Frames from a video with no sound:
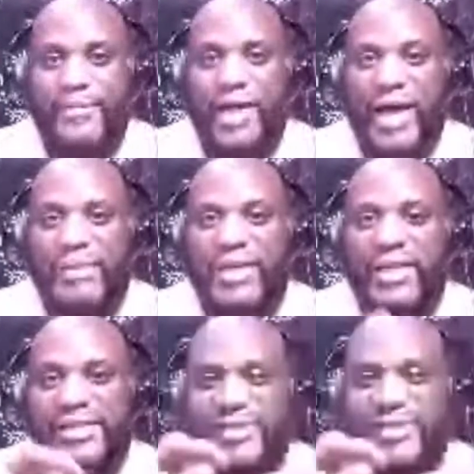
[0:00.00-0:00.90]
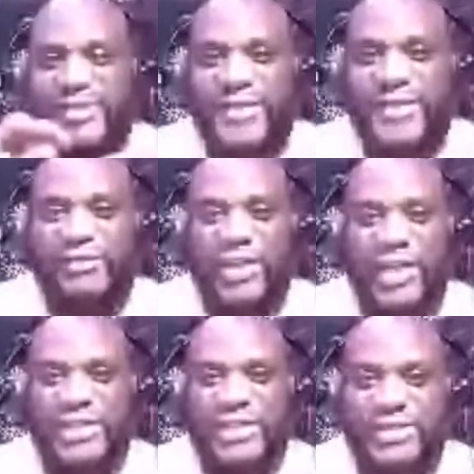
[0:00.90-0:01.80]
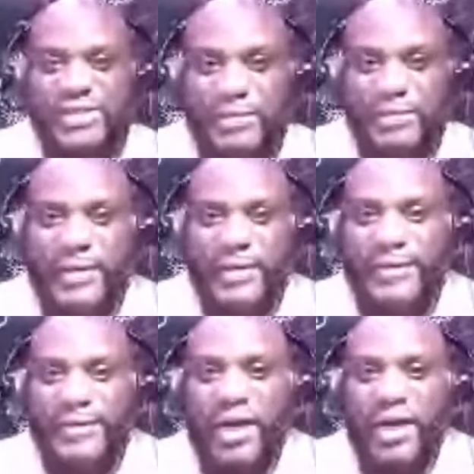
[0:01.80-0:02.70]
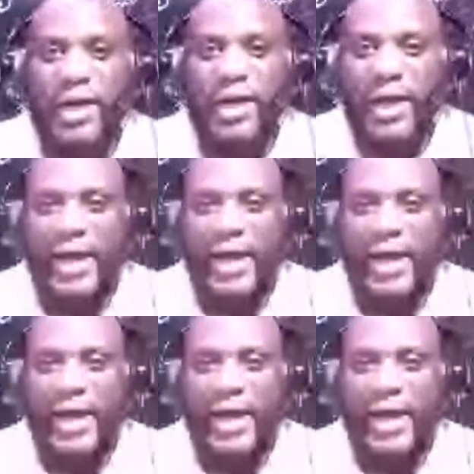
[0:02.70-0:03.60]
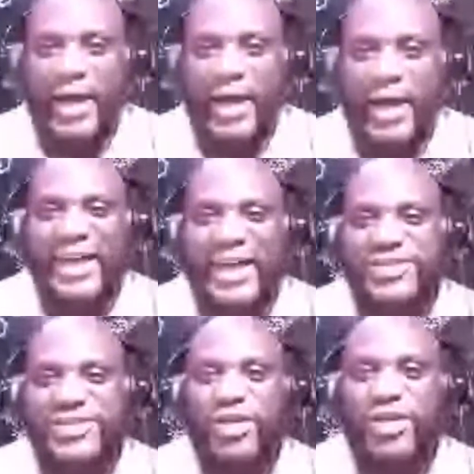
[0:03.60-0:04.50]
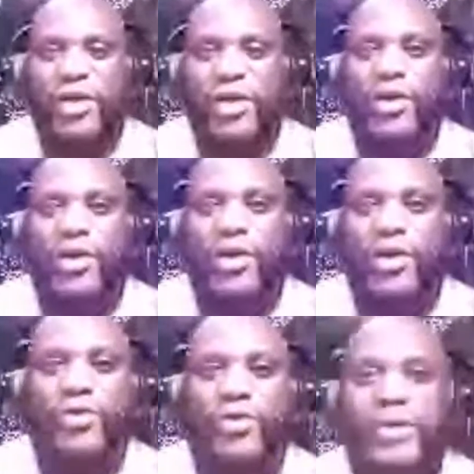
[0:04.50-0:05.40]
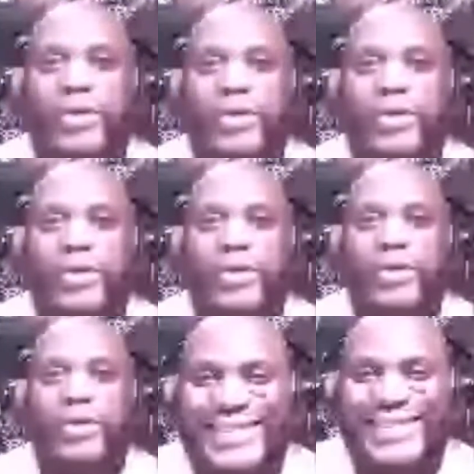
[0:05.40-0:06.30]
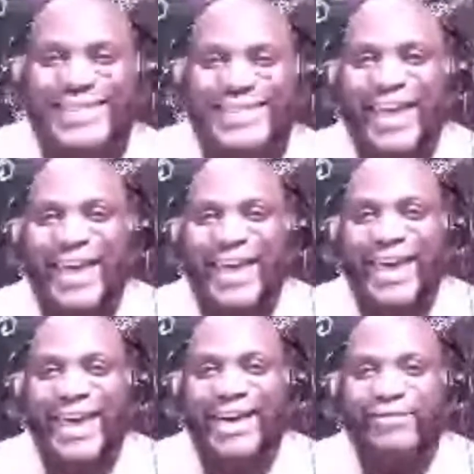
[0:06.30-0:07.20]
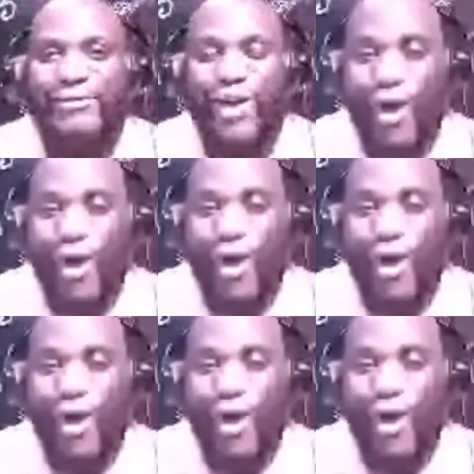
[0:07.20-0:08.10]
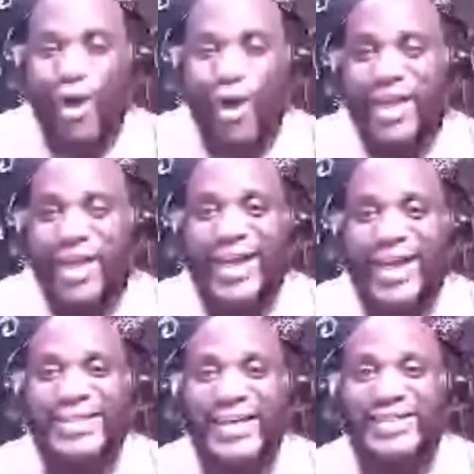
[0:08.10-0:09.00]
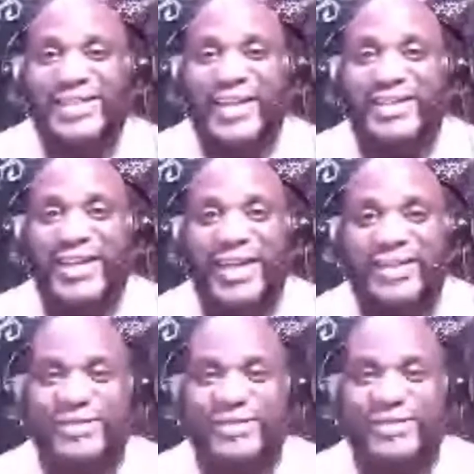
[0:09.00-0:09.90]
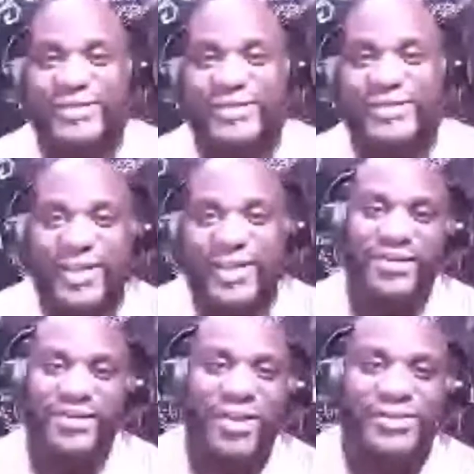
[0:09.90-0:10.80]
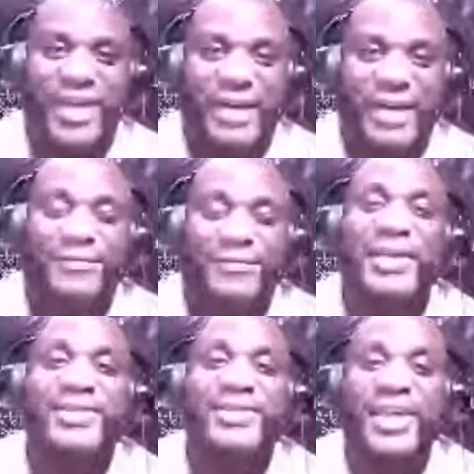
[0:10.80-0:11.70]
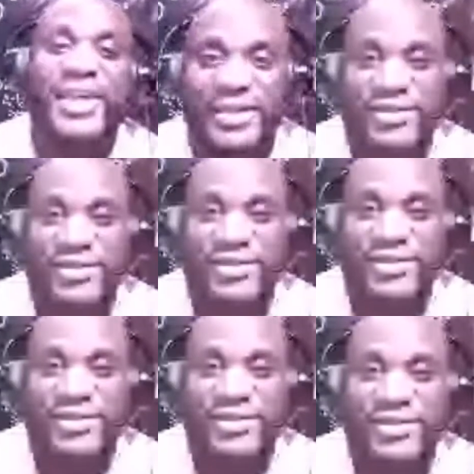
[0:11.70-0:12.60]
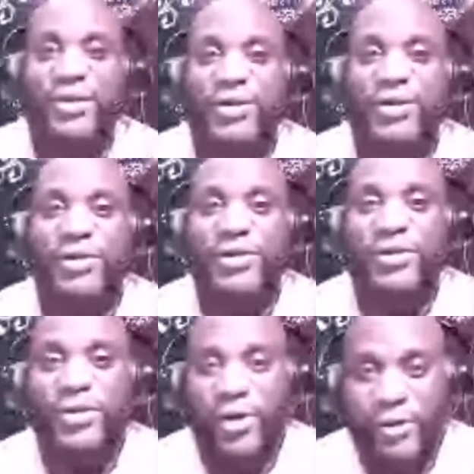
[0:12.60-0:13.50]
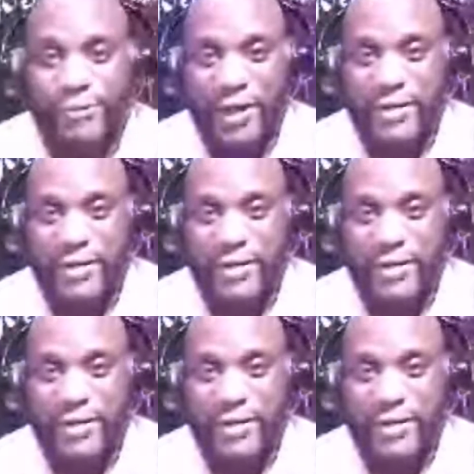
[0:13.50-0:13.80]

I'm in a significant relationship, and I have an ex who gets calls and text and all of that from his ex-girlfriend.